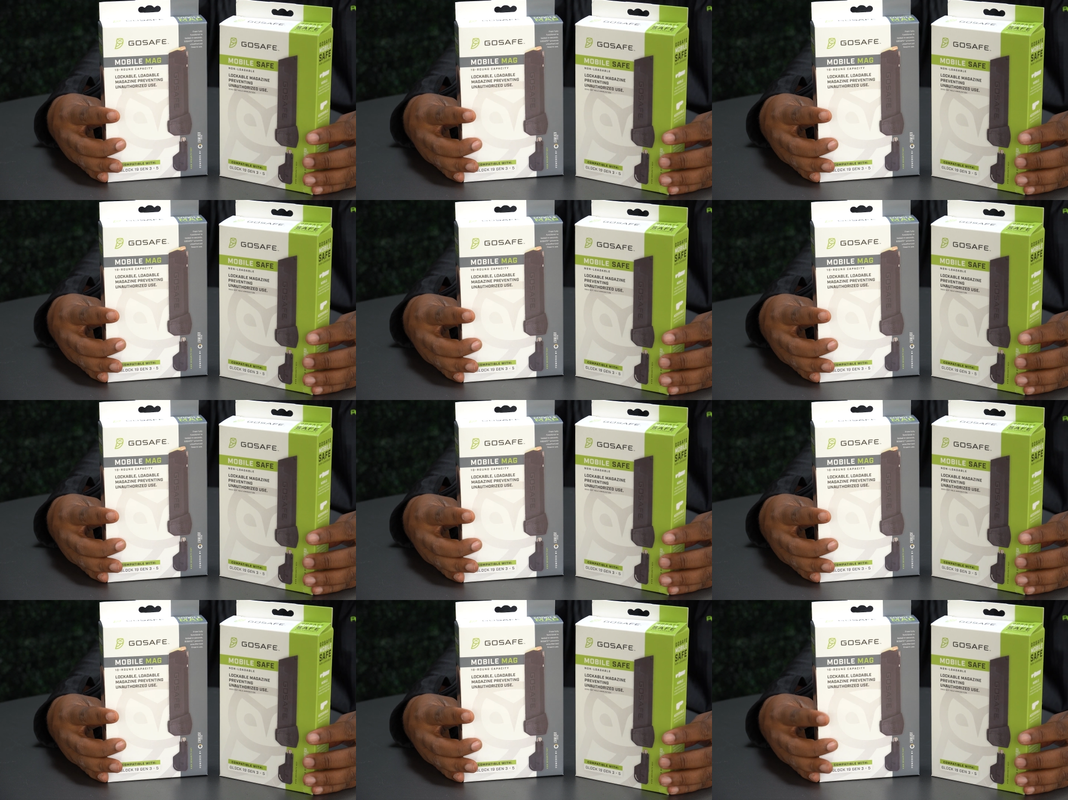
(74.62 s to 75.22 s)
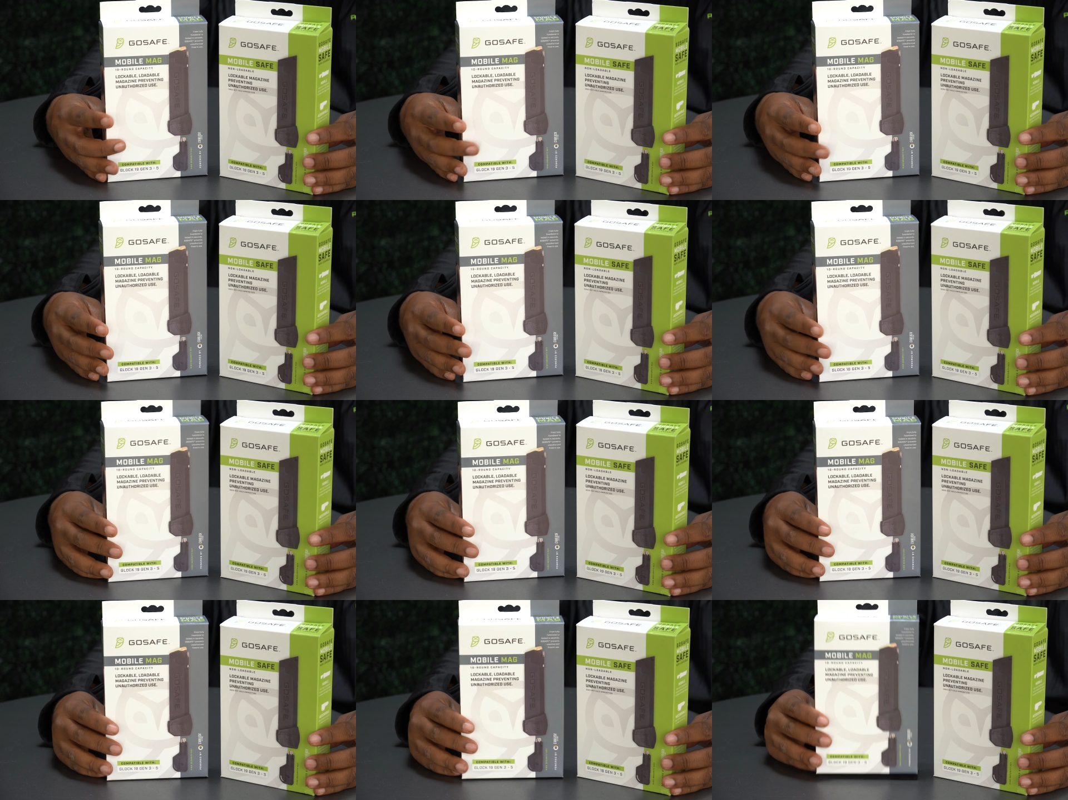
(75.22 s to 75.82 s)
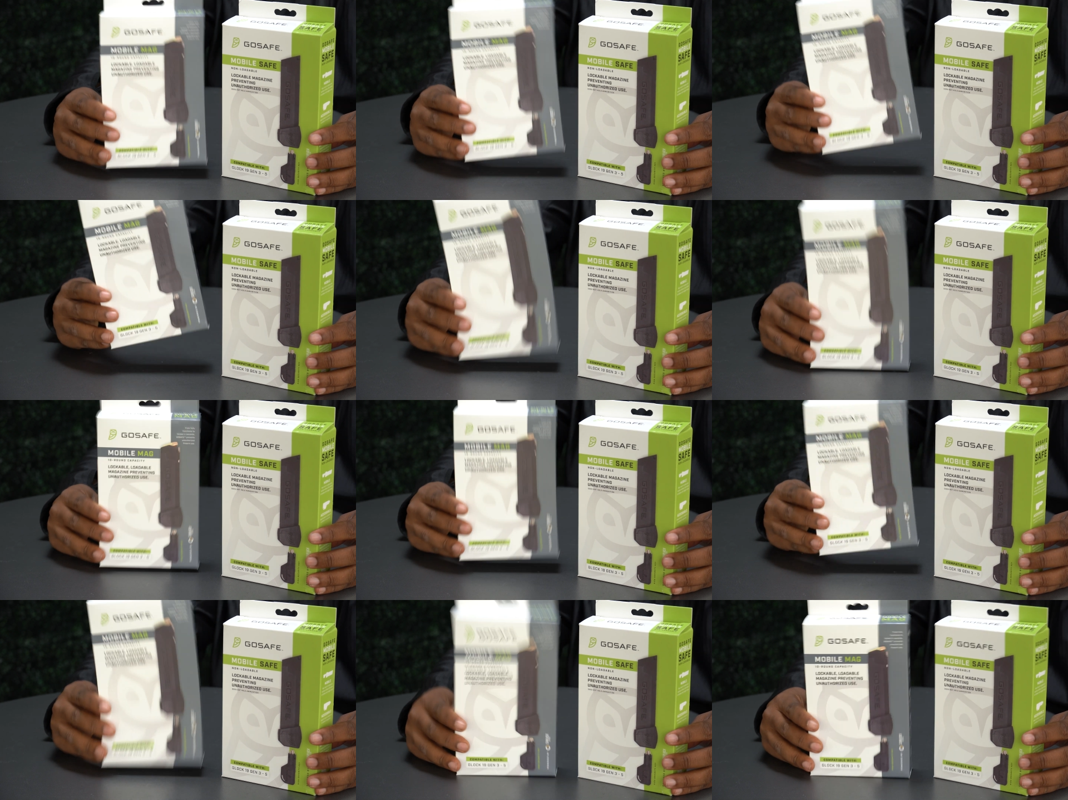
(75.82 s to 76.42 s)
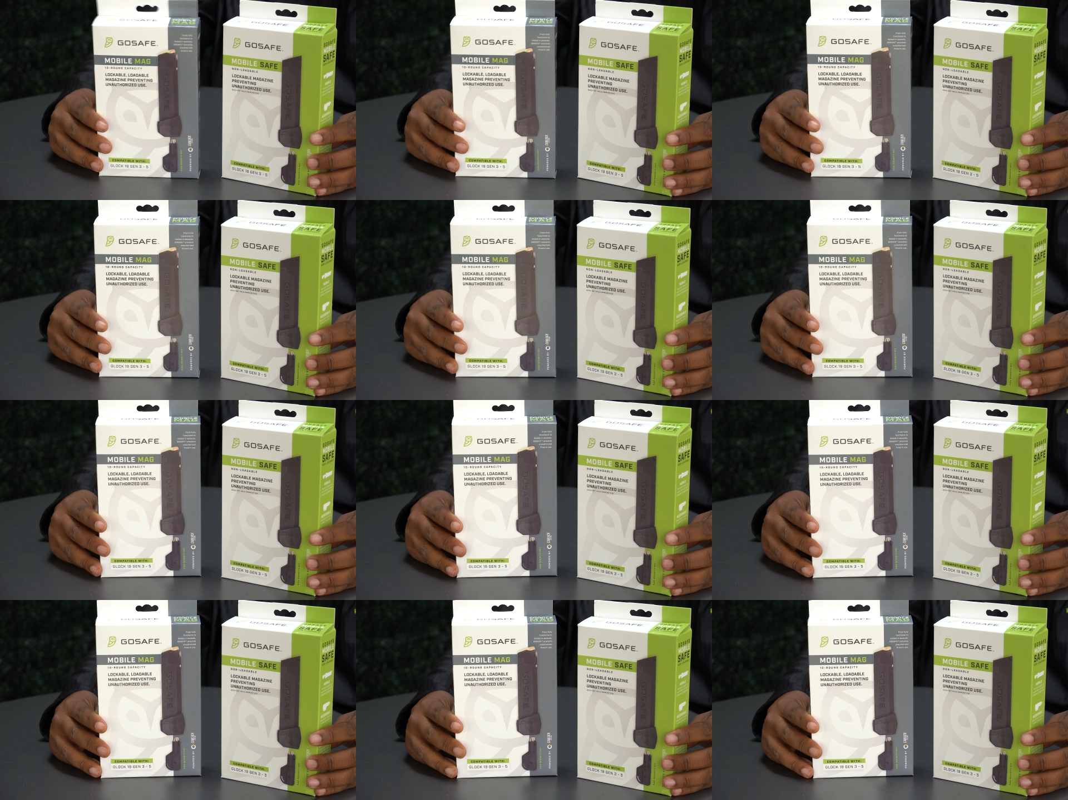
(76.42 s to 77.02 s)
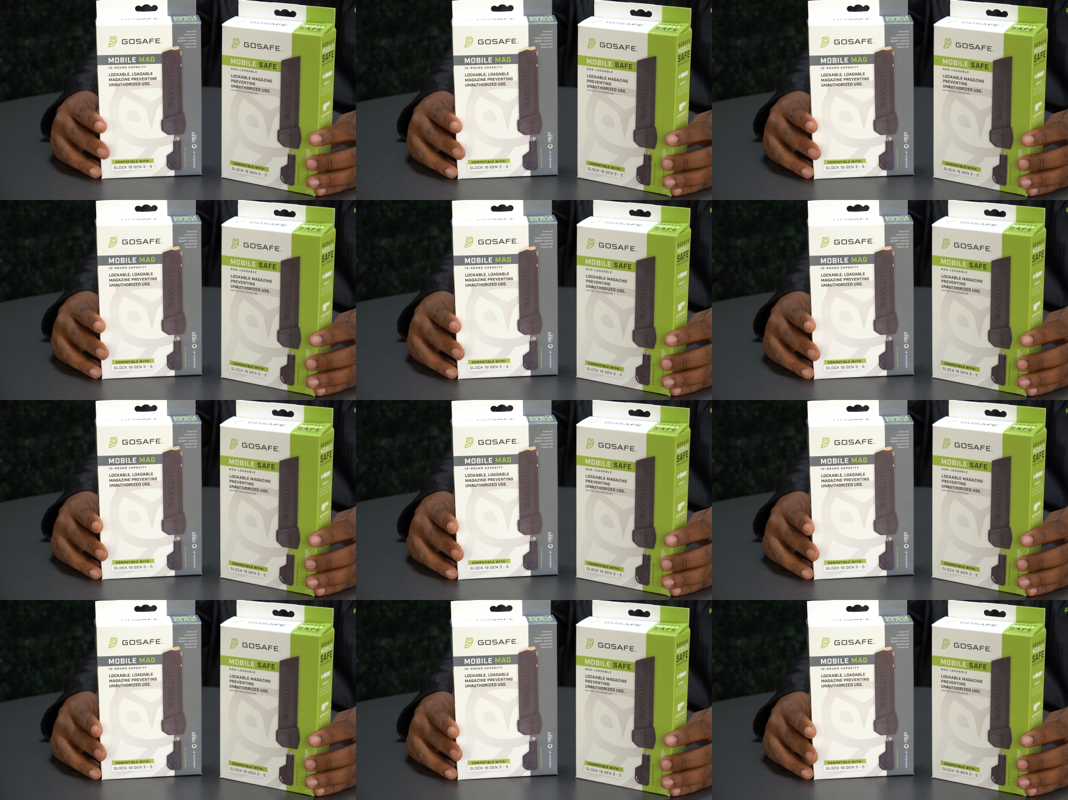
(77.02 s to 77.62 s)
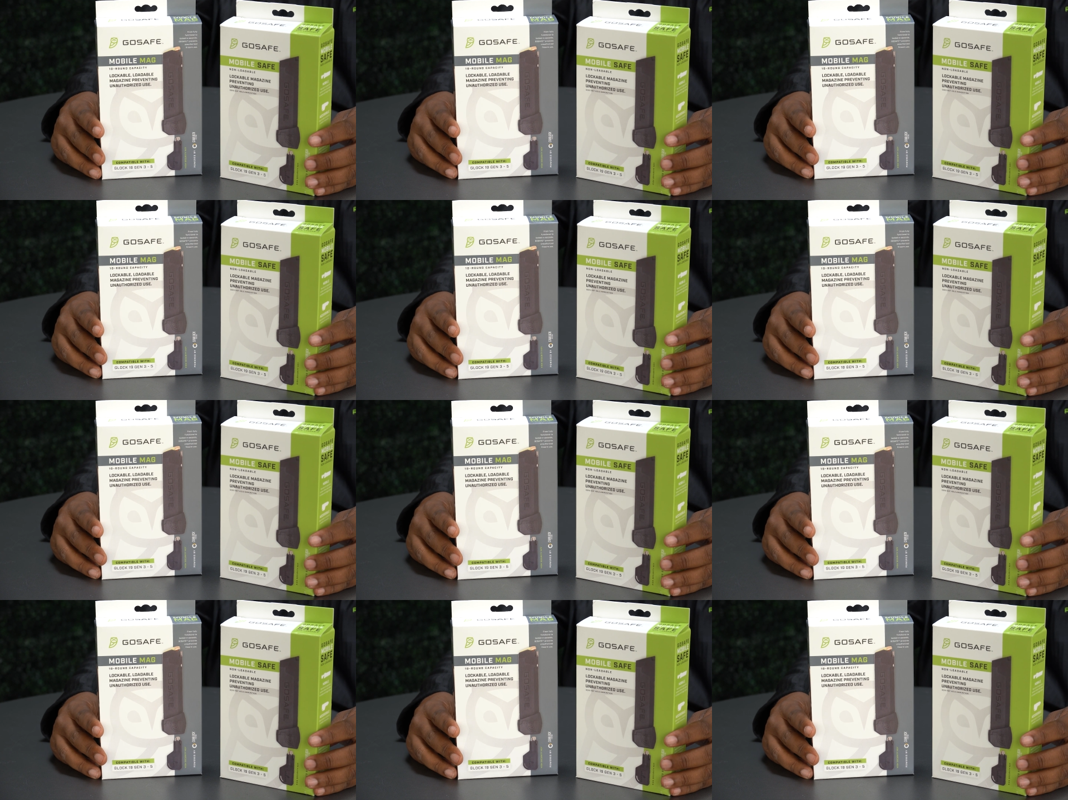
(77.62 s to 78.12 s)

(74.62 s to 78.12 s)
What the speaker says: Nobody's mouth can be seen.